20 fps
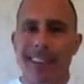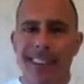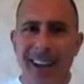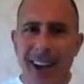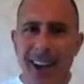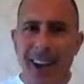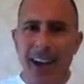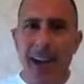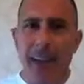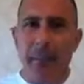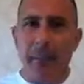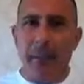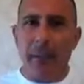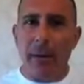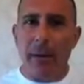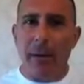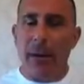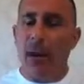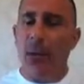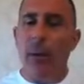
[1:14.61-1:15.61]
time.
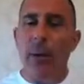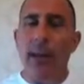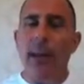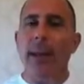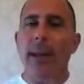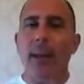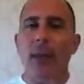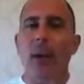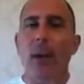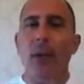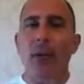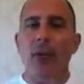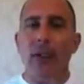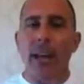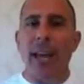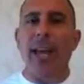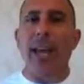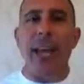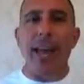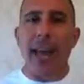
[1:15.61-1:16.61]
Man, we ain't got all
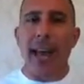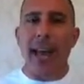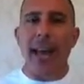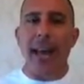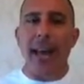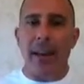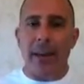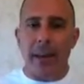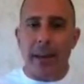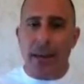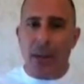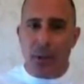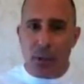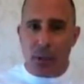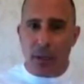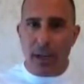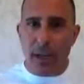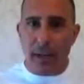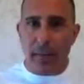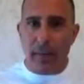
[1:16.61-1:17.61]
day to hang out in the
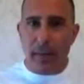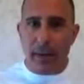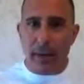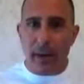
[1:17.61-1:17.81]
gym.